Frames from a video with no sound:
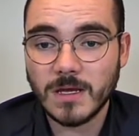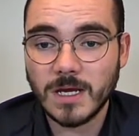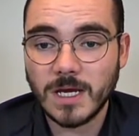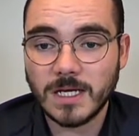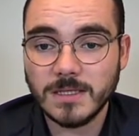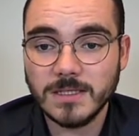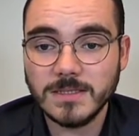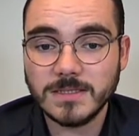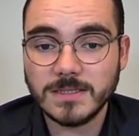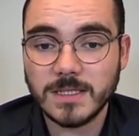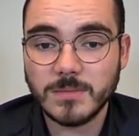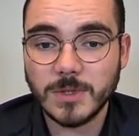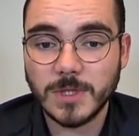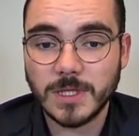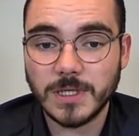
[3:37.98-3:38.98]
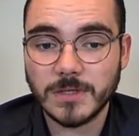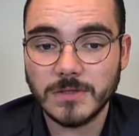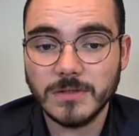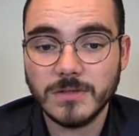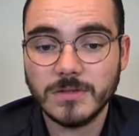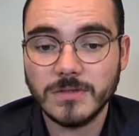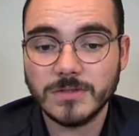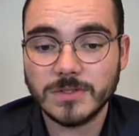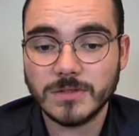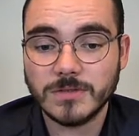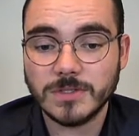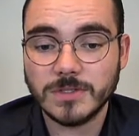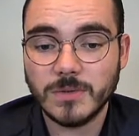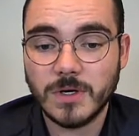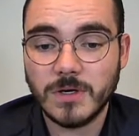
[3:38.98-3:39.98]
And this table here
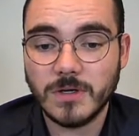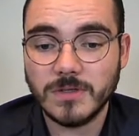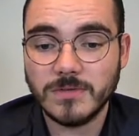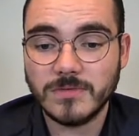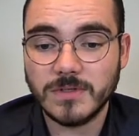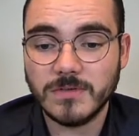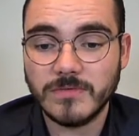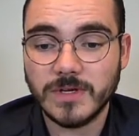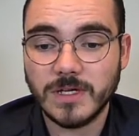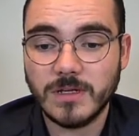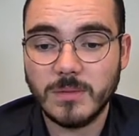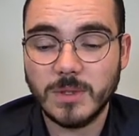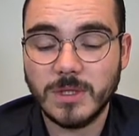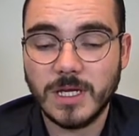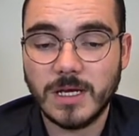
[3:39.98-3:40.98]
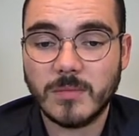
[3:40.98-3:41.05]
shows you all of the available